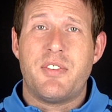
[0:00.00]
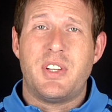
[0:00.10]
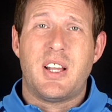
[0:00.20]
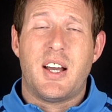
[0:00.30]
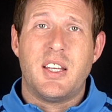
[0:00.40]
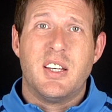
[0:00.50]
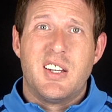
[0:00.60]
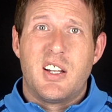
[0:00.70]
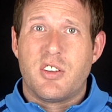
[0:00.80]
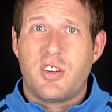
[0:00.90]
every day,
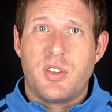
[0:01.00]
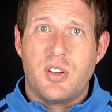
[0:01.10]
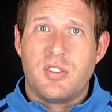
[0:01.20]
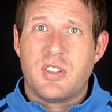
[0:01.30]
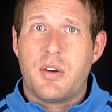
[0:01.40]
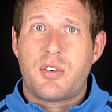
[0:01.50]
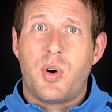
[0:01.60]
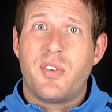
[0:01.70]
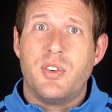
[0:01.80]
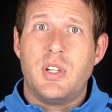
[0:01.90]
and I do use
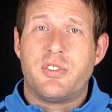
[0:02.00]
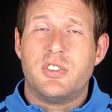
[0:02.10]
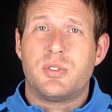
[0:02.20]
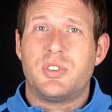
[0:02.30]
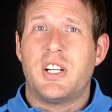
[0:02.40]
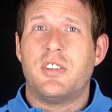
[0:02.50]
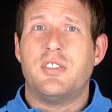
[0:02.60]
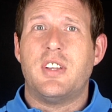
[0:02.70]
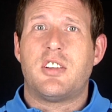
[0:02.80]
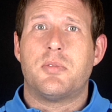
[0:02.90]
quite a few different
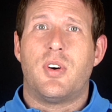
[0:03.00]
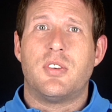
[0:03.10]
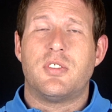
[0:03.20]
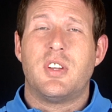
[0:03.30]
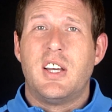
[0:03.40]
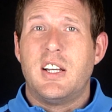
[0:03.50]
Genesis atomizers,